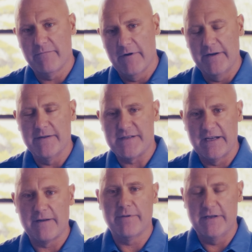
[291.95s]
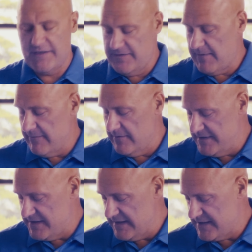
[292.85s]
Running in second place is
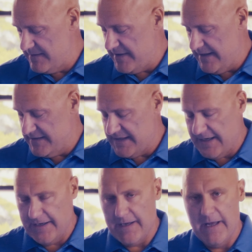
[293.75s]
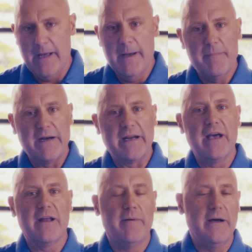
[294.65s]
probably 60 PSI. But
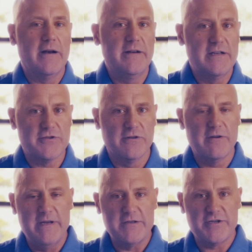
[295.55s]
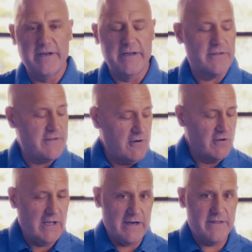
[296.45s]
again, upon initial commissioning, there are a
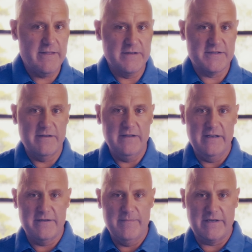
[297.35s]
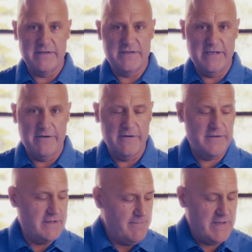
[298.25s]
lot of things that need to be
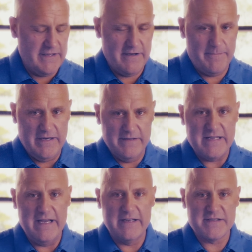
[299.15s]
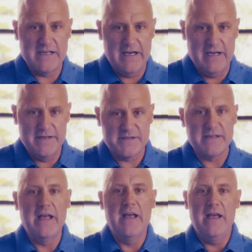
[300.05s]
considered dependent upon tank size
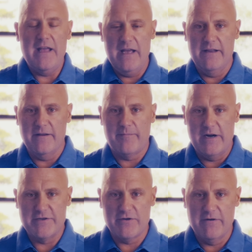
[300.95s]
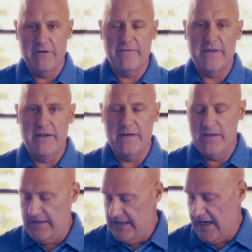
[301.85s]
and the pressure of the
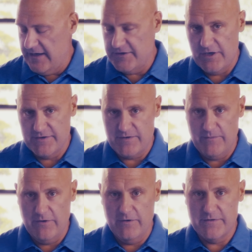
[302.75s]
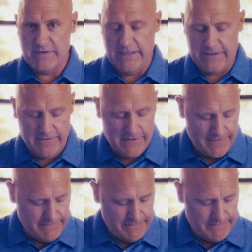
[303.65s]
non-adjustable Cycle Gard.